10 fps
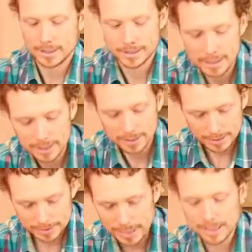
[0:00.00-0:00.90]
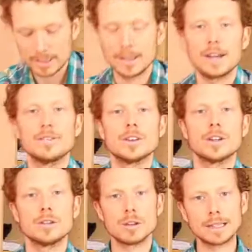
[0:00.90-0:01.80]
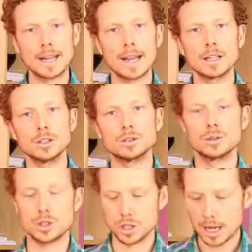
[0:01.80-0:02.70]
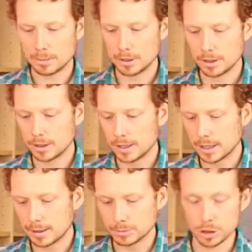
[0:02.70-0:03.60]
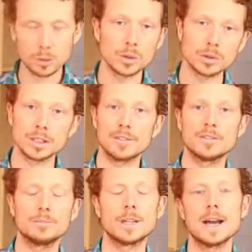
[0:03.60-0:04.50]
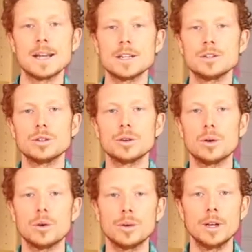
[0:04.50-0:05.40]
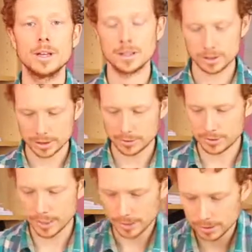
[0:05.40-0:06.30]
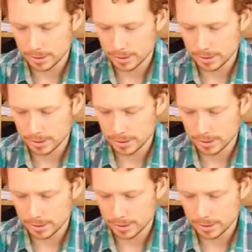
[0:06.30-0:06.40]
to see it's getting into that very rectangular sort of shape. So it will stuff down into your stuff sack.